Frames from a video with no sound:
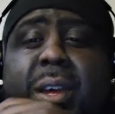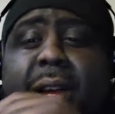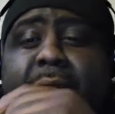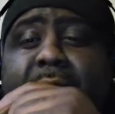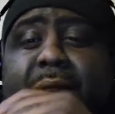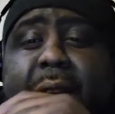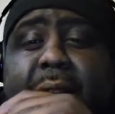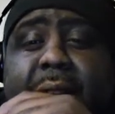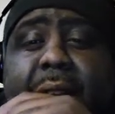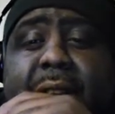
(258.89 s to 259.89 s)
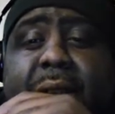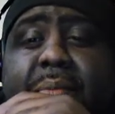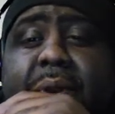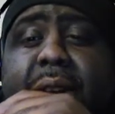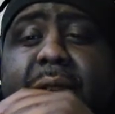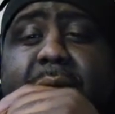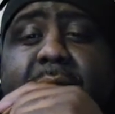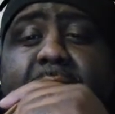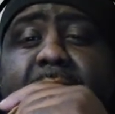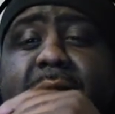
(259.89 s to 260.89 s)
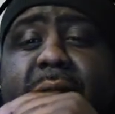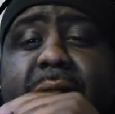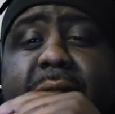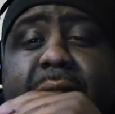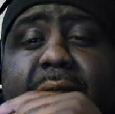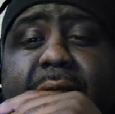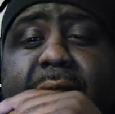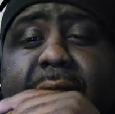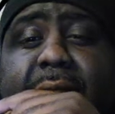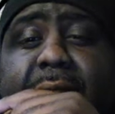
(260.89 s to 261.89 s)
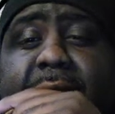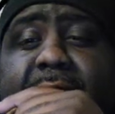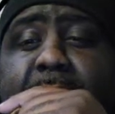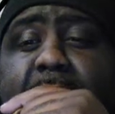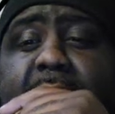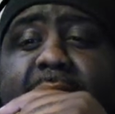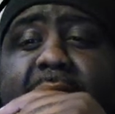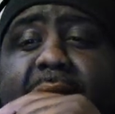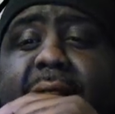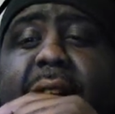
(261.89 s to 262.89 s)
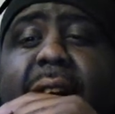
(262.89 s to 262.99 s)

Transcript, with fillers: Trey connects a punch with the officer's head and then gets him in a headlock.